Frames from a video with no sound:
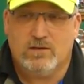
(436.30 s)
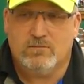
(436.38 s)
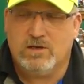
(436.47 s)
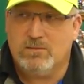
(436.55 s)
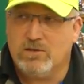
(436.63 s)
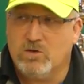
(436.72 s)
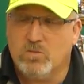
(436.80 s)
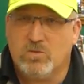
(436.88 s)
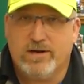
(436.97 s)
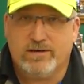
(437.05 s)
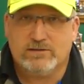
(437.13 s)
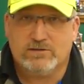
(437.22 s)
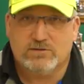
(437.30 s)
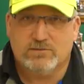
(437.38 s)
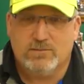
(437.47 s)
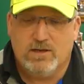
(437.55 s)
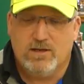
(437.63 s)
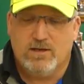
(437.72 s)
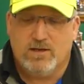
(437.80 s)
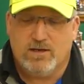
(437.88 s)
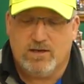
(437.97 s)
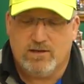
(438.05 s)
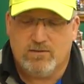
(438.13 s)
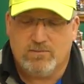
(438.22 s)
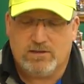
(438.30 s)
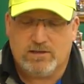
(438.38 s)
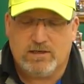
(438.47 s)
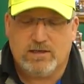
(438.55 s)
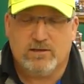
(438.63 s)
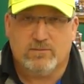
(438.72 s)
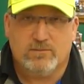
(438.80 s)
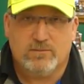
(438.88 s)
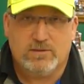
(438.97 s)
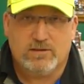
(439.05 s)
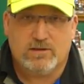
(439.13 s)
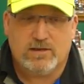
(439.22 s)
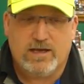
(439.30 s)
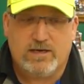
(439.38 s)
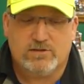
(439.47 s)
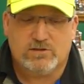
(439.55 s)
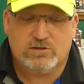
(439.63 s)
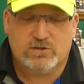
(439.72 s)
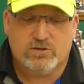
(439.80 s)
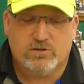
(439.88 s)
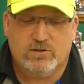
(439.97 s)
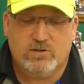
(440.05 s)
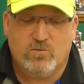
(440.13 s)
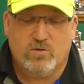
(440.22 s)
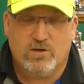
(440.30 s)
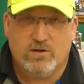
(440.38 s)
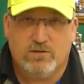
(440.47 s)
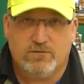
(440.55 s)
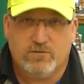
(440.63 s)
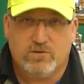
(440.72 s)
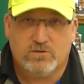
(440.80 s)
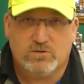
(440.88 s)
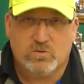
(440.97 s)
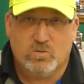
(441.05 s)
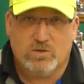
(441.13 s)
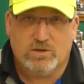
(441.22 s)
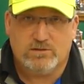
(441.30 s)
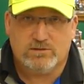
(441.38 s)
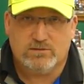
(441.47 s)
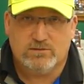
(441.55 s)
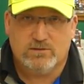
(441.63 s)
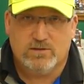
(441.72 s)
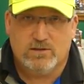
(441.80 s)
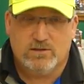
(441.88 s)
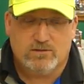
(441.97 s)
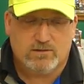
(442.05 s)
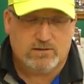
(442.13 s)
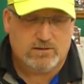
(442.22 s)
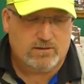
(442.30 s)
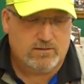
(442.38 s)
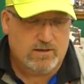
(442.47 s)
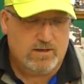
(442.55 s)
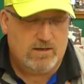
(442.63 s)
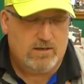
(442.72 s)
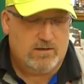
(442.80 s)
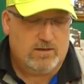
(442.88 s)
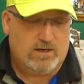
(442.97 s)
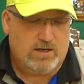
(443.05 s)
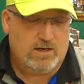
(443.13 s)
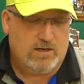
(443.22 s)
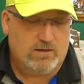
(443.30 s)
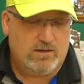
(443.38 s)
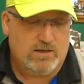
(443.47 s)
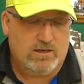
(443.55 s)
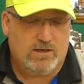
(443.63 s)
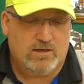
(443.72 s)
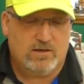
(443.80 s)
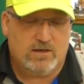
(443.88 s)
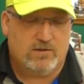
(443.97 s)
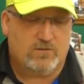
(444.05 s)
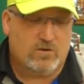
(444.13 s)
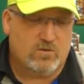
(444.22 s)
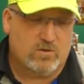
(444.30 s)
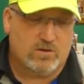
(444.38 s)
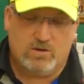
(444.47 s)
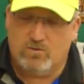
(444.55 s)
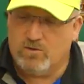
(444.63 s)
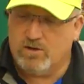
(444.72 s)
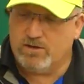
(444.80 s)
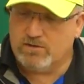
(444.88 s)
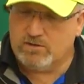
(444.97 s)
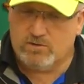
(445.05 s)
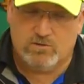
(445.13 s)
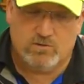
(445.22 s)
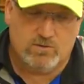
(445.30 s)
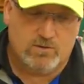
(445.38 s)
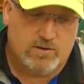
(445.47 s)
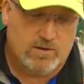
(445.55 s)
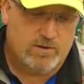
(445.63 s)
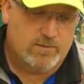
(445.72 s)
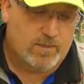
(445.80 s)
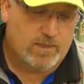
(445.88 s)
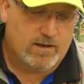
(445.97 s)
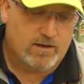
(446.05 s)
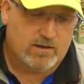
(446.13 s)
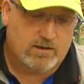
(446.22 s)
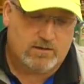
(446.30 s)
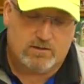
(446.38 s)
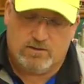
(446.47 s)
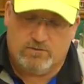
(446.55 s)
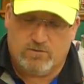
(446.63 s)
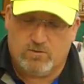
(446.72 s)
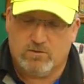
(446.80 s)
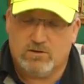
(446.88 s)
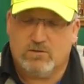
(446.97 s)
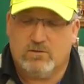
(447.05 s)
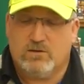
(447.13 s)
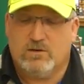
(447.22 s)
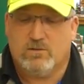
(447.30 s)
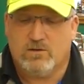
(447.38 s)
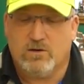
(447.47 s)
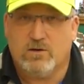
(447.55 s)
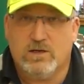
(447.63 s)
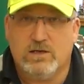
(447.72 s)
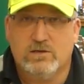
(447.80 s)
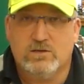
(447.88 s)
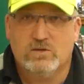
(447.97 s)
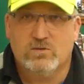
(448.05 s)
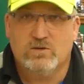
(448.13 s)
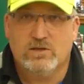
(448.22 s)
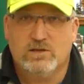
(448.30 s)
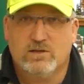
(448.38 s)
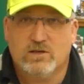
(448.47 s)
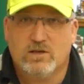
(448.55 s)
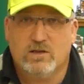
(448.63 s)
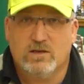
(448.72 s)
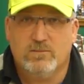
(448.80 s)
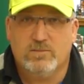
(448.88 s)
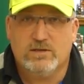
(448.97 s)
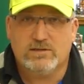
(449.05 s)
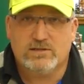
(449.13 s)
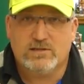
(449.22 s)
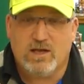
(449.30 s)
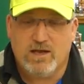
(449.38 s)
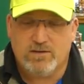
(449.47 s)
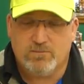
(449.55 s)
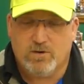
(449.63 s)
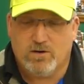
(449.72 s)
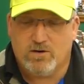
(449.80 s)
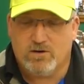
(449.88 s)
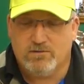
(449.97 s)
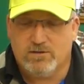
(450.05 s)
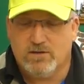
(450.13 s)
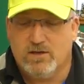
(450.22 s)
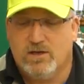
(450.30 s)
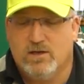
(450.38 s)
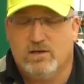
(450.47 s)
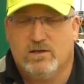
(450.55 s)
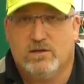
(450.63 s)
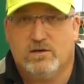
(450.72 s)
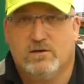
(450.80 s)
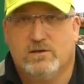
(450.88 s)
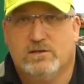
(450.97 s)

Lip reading: maybe go practice them but to get them. But that is certainly one of the first ones, okay? And then if you really want to, if you really, really are into the club design part of it, there